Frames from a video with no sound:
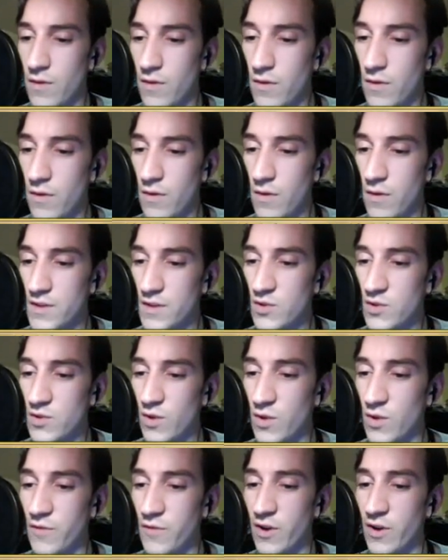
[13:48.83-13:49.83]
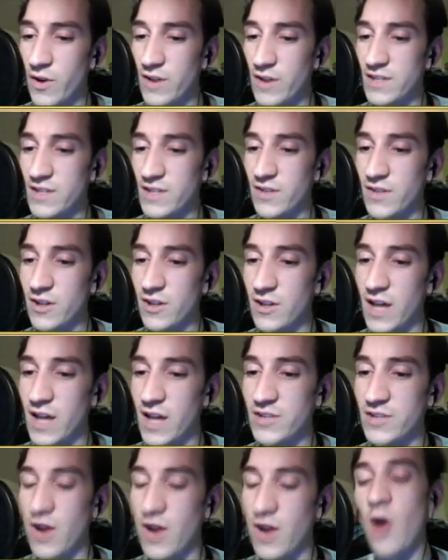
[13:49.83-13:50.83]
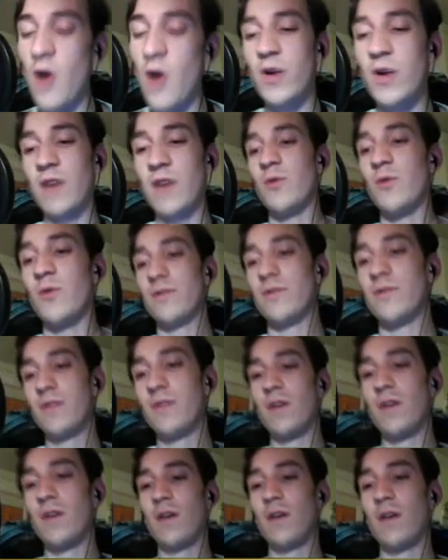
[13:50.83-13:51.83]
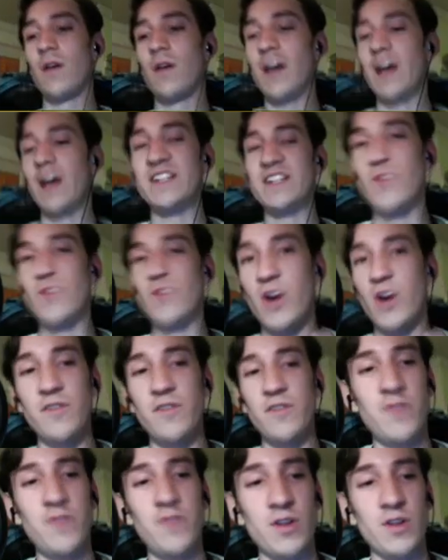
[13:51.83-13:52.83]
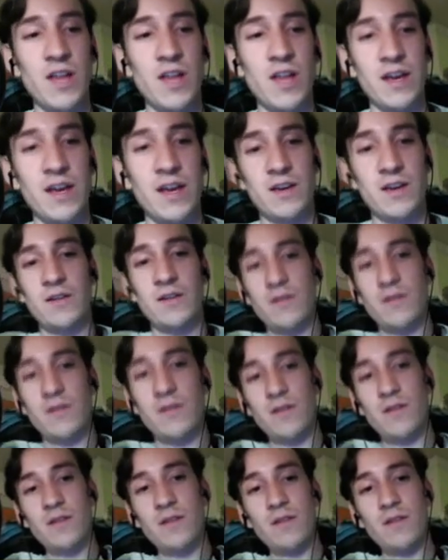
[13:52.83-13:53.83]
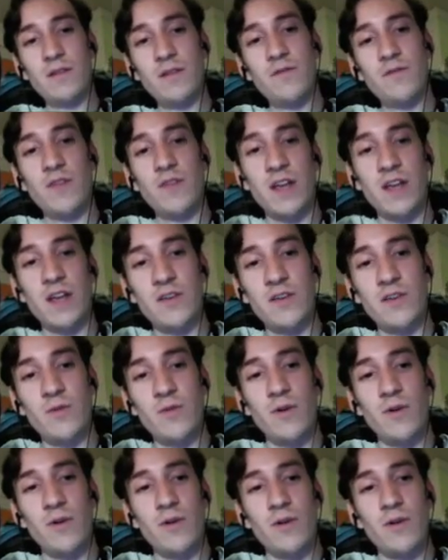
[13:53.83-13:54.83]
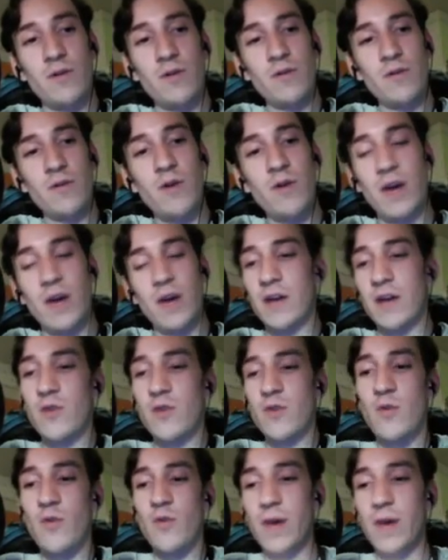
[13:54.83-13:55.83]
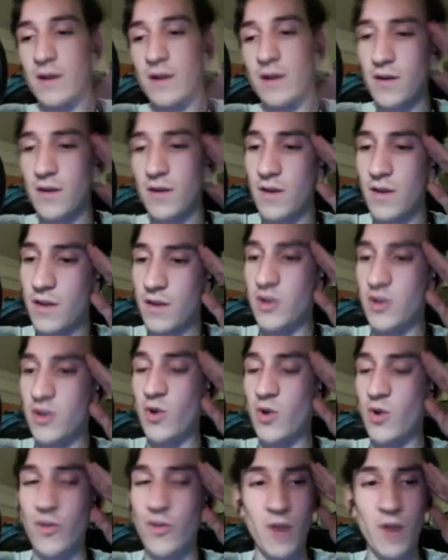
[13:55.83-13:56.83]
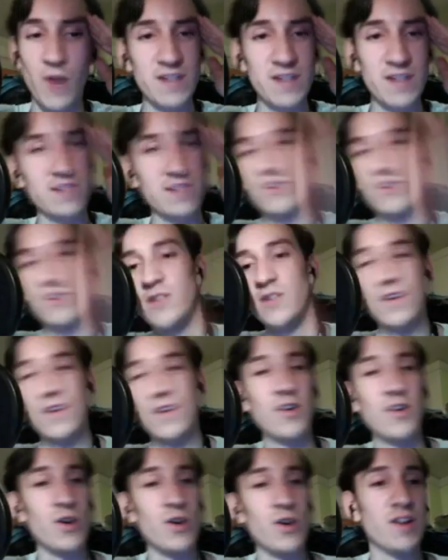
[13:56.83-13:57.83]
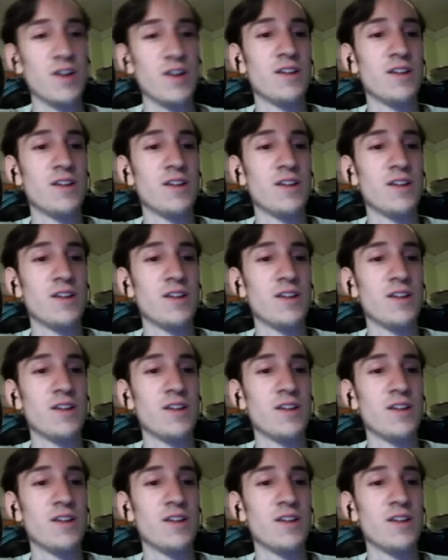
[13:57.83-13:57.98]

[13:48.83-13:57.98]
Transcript: It's cool, I figured I was giving you a little extra. Oh, okay, well... I just didn't want you to feel like you were... Okay, cool, man. You knew all the prices? Good.